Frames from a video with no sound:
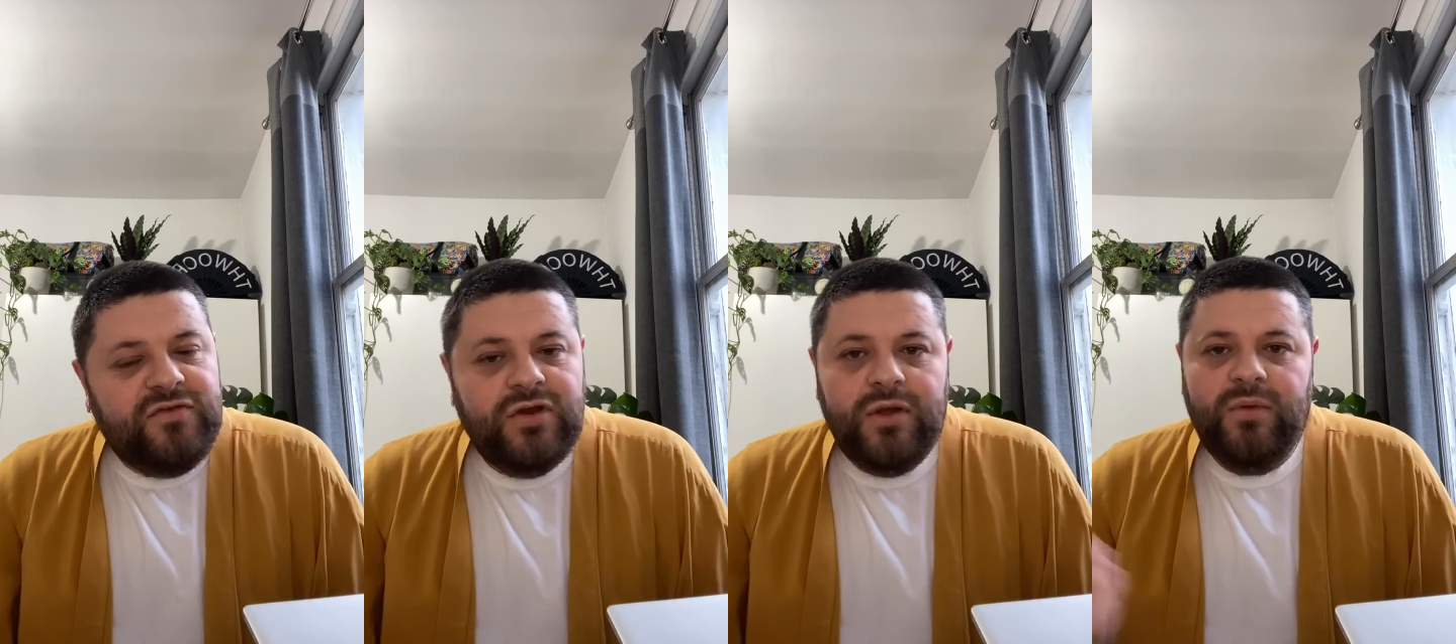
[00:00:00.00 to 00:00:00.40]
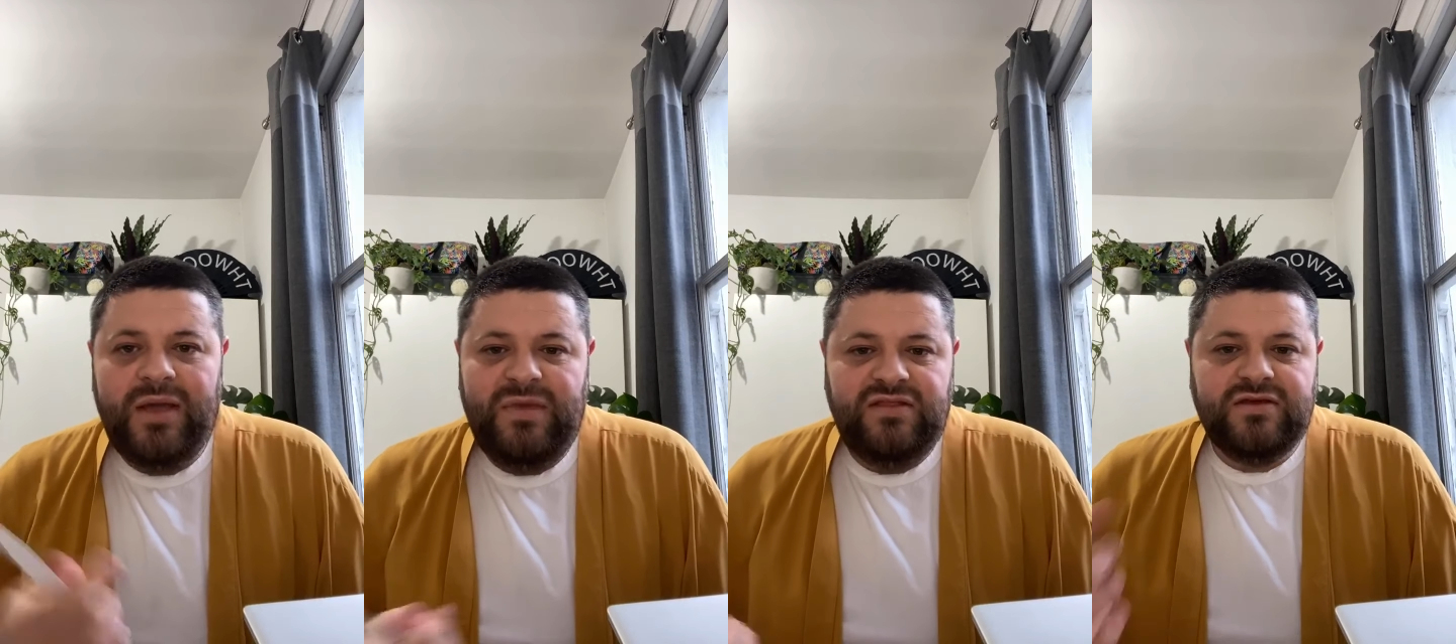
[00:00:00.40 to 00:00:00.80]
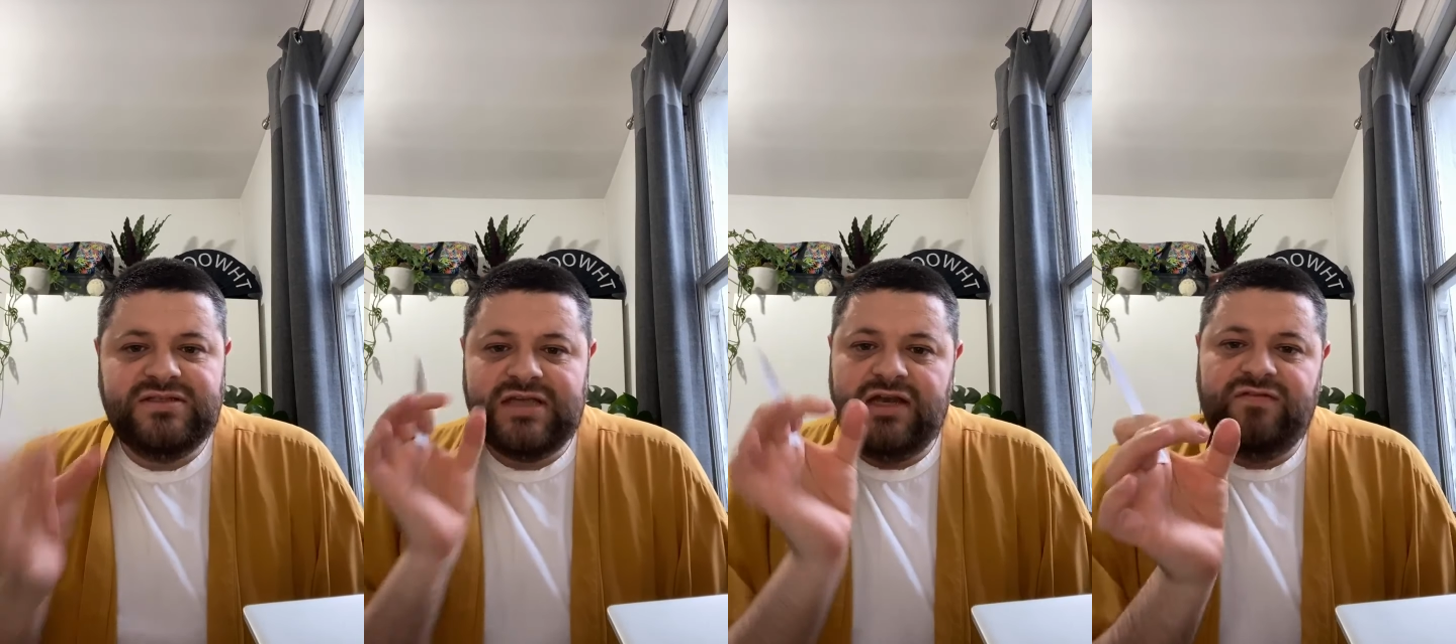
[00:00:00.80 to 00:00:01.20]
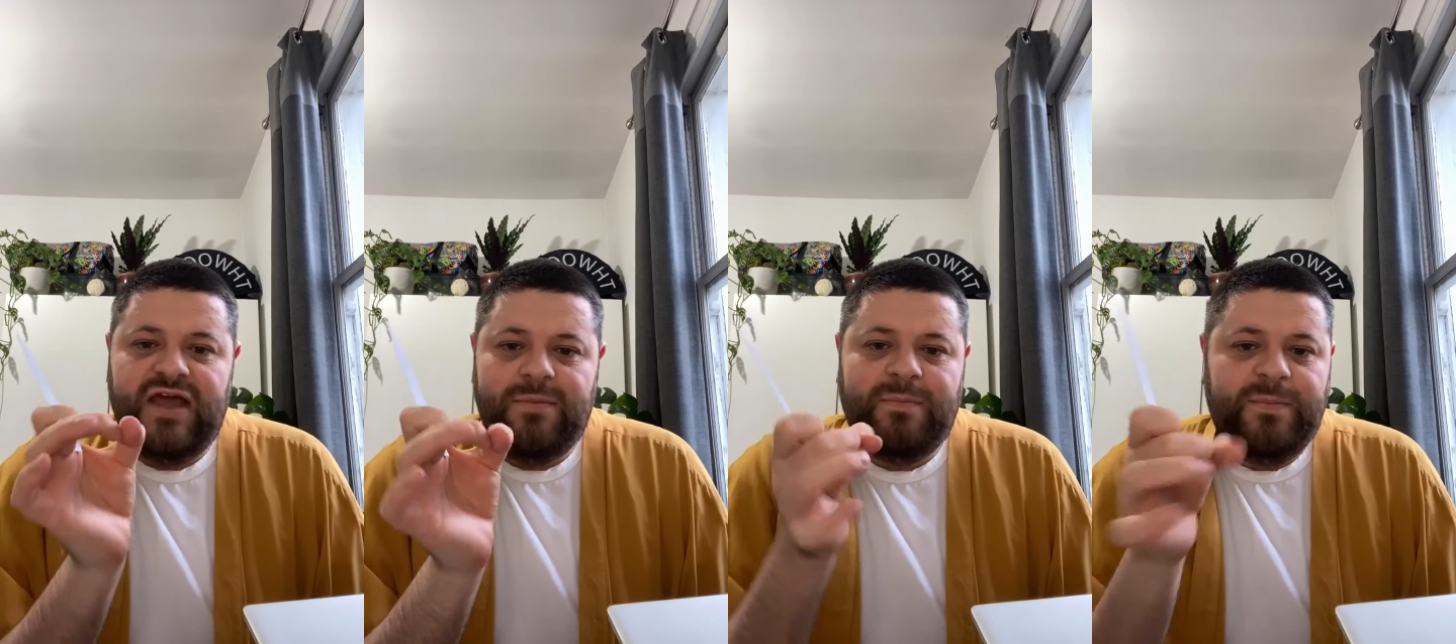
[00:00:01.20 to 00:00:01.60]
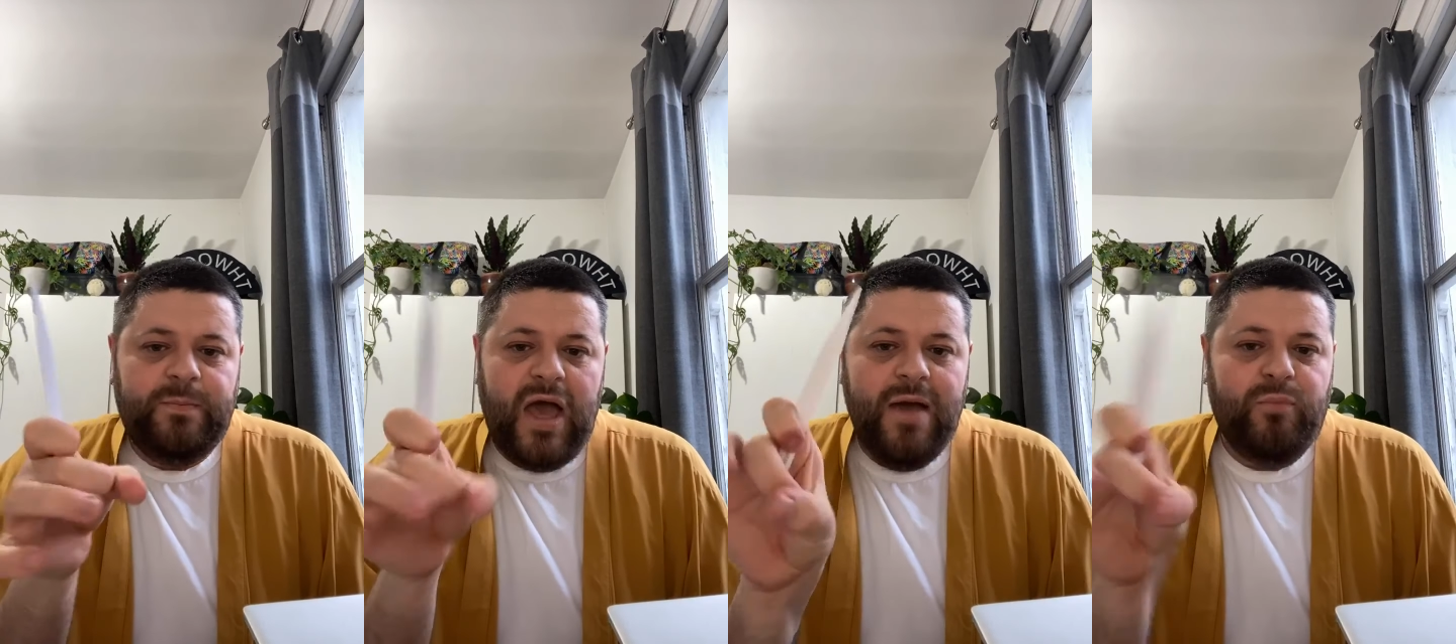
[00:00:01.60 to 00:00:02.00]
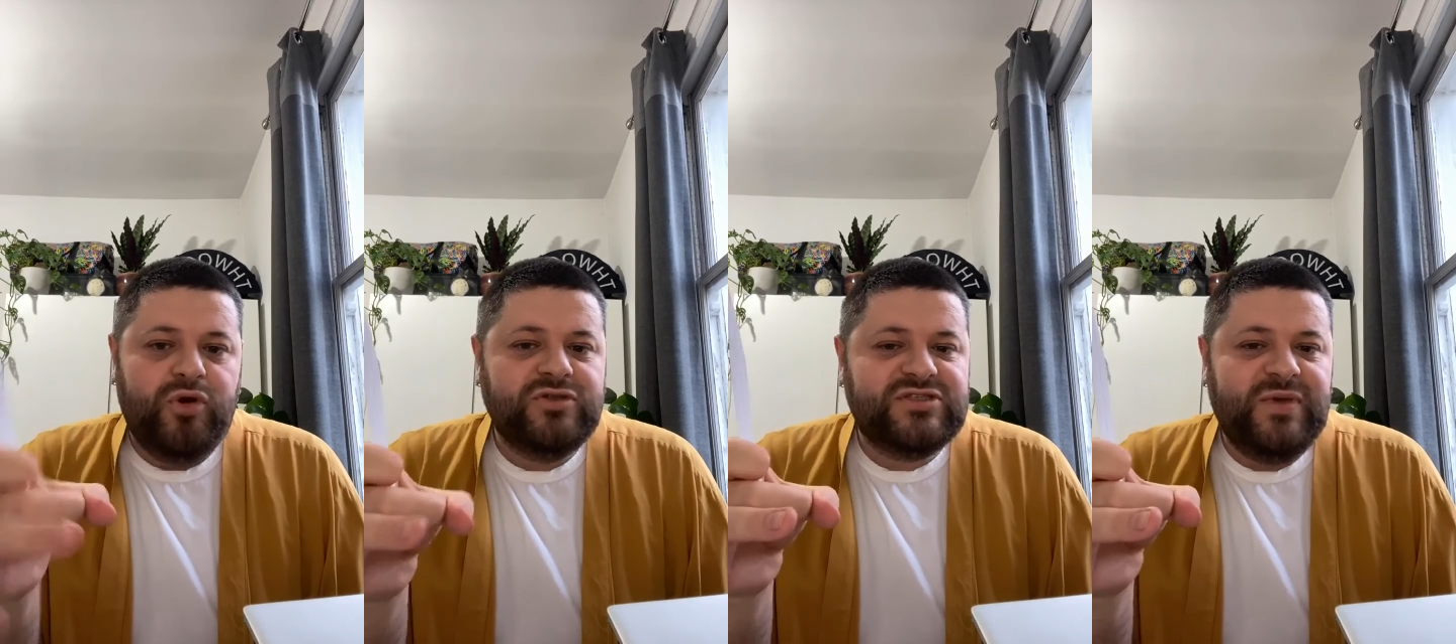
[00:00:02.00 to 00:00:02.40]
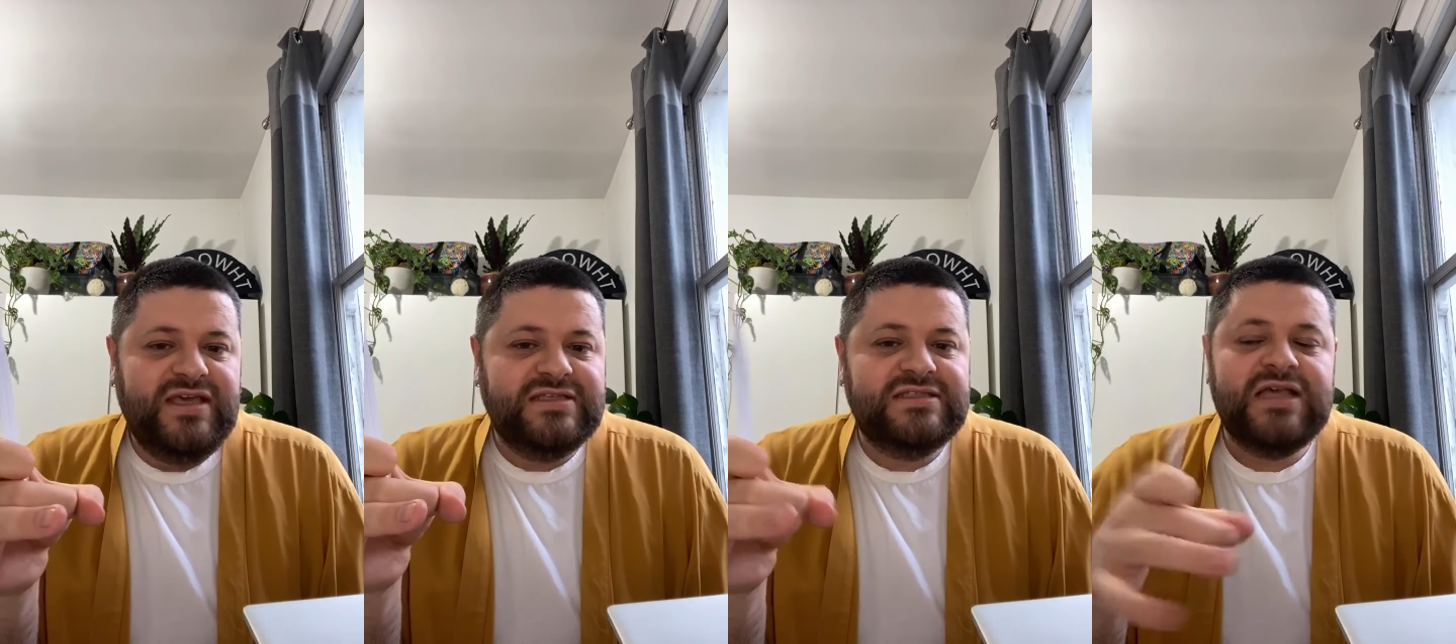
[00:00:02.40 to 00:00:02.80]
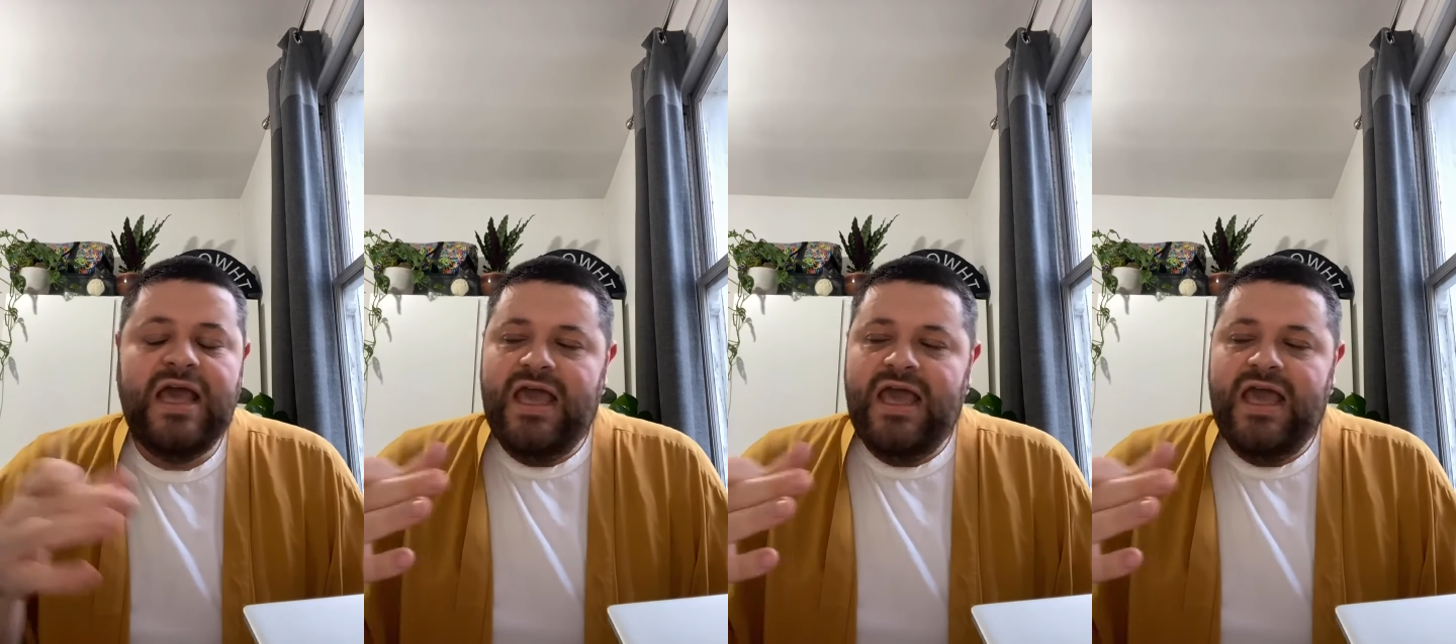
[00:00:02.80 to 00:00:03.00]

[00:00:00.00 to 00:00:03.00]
you know what I mean. Those kind of like boiled sweets.